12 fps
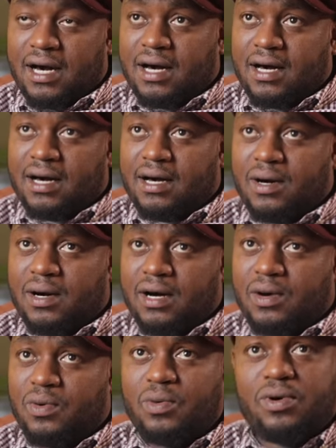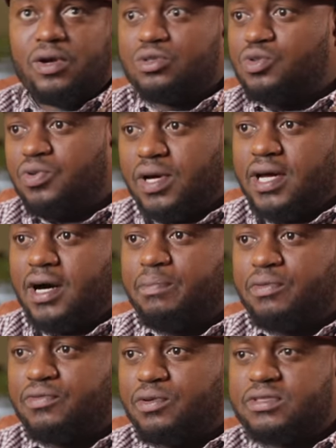I was growing
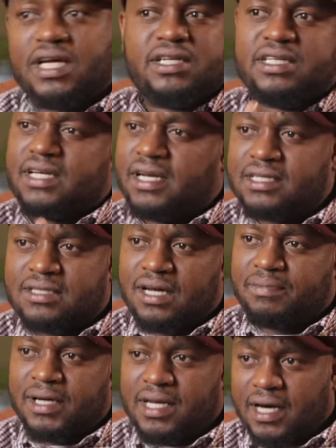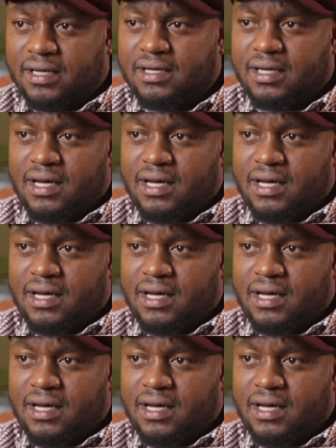up, of course, I didn't understand my dad.